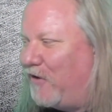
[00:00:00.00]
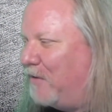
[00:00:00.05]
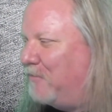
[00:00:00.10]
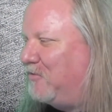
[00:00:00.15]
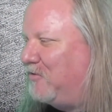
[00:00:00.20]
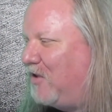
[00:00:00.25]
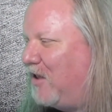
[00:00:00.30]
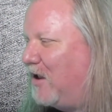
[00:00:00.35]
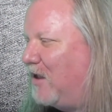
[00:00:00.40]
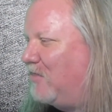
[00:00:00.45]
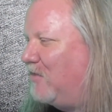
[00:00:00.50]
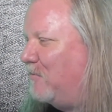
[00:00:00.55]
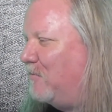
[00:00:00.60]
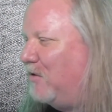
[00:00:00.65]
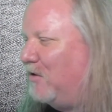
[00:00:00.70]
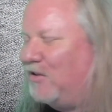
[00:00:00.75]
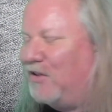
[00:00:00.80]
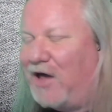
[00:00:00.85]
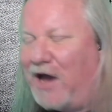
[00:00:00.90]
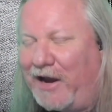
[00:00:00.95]
I'm digging the
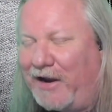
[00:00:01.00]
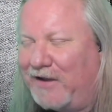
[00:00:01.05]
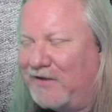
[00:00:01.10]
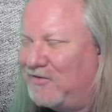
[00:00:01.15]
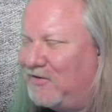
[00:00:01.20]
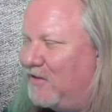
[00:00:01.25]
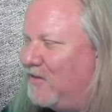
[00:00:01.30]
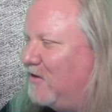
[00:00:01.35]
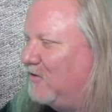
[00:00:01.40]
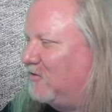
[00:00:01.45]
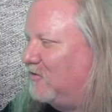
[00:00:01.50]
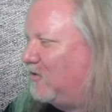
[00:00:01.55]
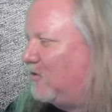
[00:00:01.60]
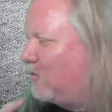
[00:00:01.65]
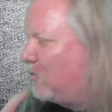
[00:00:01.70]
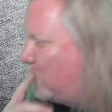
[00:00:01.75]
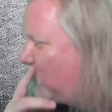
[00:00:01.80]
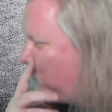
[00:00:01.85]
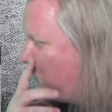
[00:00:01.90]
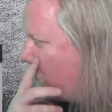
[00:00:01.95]
melodics in this
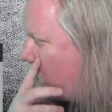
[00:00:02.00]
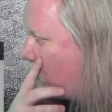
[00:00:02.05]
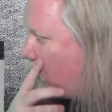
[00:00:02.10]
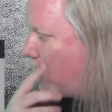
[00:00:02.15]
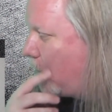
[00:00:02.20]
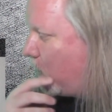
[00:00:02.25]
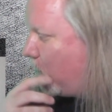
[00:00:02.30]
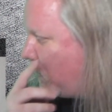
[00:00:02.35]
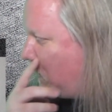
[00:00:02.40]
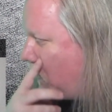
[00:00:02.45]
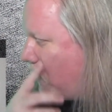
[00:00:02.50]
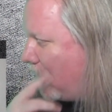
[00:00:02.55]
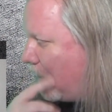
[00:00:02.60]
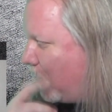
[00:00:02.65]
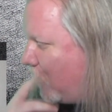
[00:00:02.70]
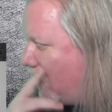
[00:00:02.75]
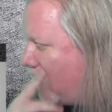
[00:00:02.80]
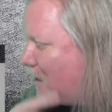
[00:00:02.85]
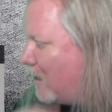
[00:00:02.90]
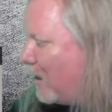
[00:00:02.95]
tune.
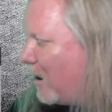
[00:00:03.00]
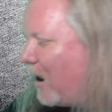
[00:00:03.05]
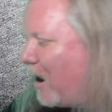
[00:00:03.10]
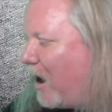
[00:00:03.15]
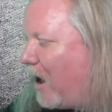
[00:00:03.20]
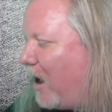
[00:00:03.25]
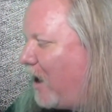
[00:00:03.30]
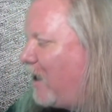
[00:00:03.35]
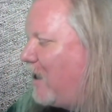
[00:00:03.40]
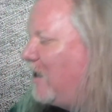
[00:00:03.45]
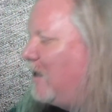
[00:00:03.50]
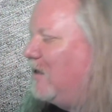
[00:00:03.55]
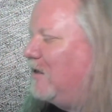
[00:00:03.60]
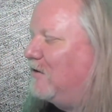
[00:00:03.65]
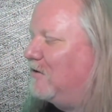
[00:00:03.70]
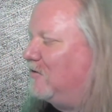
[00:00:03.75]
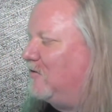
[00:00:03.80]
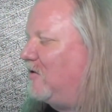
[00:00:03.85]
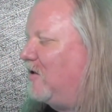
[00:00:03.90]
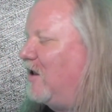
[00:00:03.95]
I
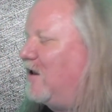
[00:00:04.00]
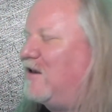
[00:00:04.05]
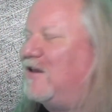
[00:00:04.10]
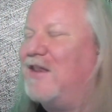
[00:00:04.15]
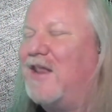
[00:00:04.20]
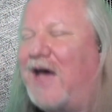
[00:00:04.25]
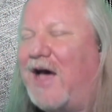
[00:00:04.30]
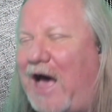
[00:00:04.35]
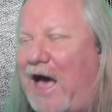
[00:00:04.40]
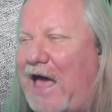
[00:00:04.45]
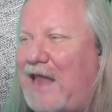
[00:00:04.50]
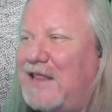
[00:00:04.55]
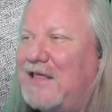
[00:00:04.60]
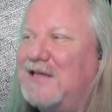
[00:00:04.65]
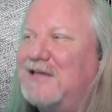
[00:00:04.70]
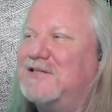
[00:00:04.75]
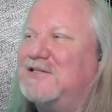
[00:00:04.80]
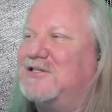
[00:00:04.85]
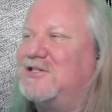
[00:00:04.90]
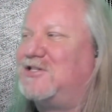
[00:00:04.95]
did not
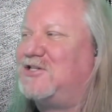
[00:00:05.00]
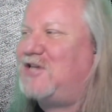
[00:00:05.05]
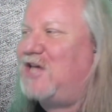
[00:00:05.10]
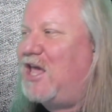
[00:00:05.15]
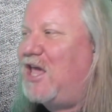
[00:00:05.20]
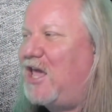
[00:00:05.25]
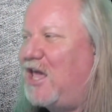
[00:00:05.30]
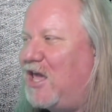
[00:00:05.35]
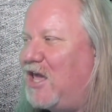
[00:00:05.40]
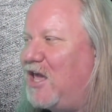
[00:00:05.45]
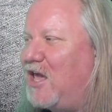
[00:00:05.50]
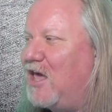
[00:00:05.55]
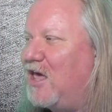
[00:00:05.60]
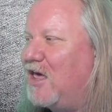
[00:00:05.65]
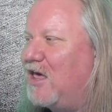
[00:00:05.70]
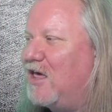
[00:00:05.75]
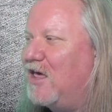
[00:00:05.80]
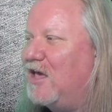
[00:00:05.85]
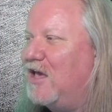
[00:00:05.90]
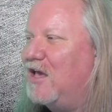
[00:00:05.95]
see
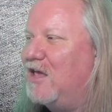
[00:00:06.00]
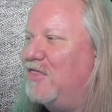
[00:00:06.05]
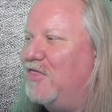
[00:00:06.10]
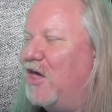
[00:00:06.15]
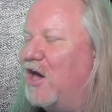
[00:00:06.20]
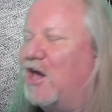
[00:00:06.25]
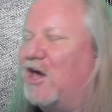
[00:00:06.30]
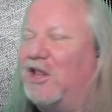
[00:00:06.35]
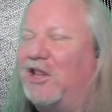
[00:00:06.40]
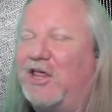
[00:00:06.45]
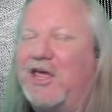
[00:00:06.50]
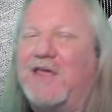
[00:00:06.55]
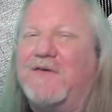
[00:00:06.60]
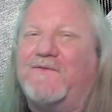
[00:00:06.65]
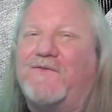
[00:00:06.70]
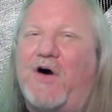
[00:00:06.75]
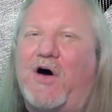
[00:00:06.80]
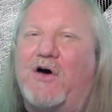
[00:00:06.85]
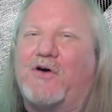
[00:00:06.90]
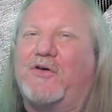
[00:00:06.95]
the
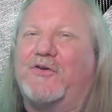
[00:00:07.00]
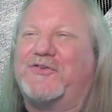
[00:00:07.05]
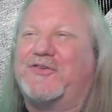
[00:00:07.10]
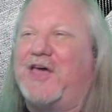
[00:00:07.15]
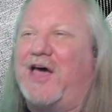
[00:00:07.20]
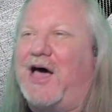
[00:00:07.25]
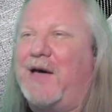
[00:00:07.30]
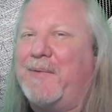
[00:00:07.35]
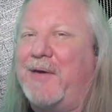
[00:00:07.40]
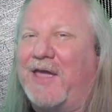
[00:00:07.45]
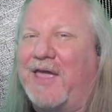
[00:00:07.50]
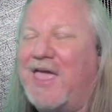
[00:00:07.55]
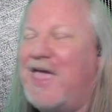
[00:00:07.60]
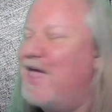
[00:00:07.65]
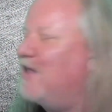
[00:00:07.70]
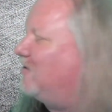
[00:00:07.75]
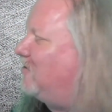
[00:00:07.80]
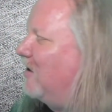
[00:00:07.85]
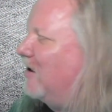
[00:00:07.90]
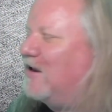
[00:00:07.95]
clean vocals coming.
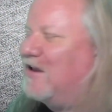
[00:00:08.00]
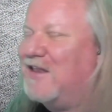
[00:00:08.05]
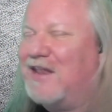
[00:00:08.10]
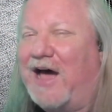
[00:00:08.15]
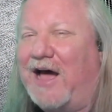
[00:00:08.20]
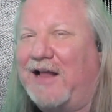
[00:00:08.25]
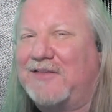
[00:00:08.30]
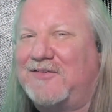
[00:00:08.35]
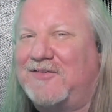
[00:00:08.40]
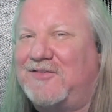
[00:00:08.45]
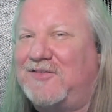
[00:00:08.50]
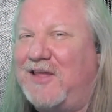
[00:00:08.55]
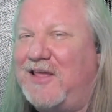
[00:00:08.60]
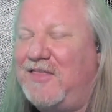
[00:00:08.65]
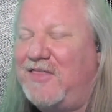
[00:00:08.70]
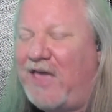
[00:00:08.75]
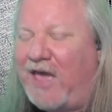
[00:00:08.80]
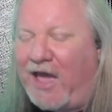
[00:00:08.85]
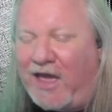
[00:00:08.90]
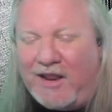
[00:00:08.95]
Did not
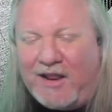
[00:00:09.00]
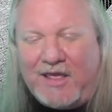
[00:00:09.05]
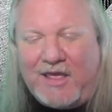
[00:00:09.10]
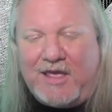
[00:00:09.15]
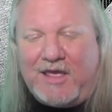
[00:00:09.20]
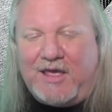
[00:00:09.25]
see that.